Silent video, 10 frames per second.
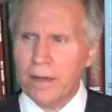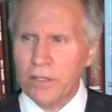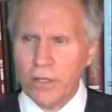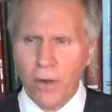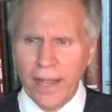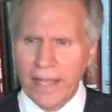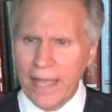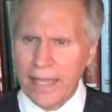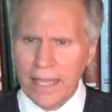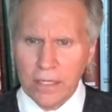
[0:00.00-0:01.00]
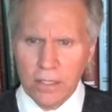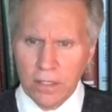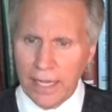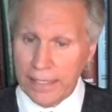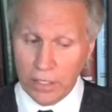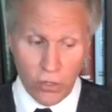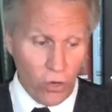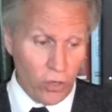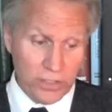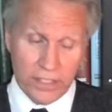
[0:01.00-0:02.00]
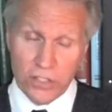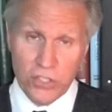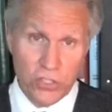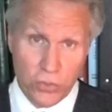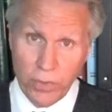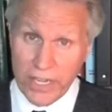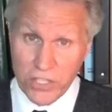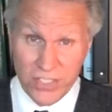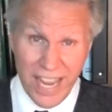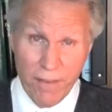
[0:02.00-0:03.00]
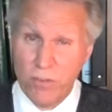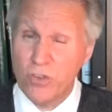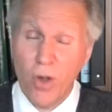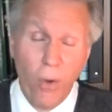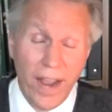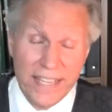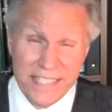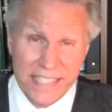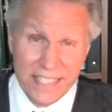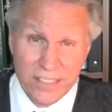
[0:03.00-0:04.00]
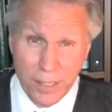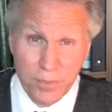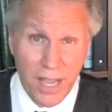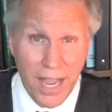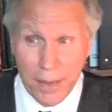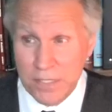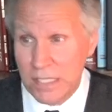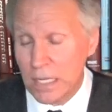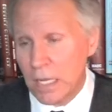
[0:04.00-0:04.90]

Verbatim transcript: You know, I get called into situations. I have no idea sometimes.